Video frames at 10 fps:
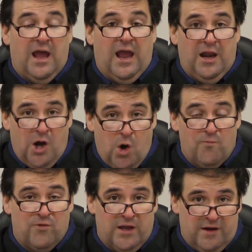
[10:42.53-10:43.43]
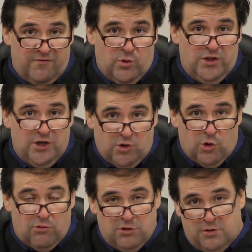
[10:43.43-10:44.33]
and hopefully avoid the
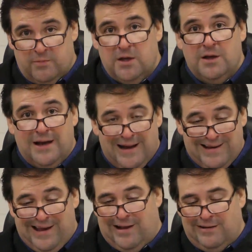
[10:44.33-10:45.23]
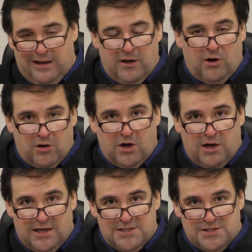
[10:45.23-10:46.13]
courtroom, again, at all
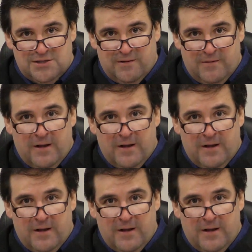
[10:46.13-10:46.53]
costs.